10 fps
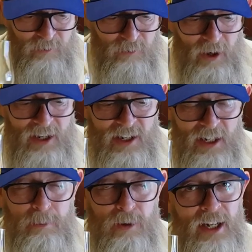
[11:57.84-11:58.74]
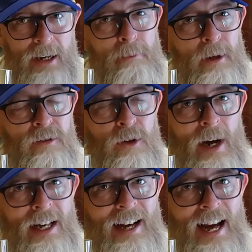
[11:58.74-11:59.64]
it's 46%, but it's
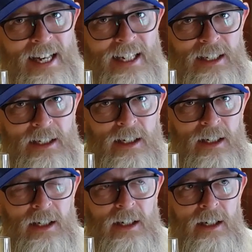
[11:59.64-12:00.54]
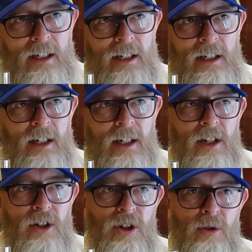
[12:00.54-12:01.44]
quite light.
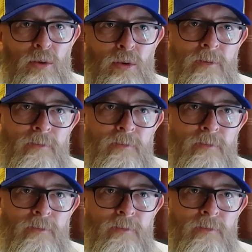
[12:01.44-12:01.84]
So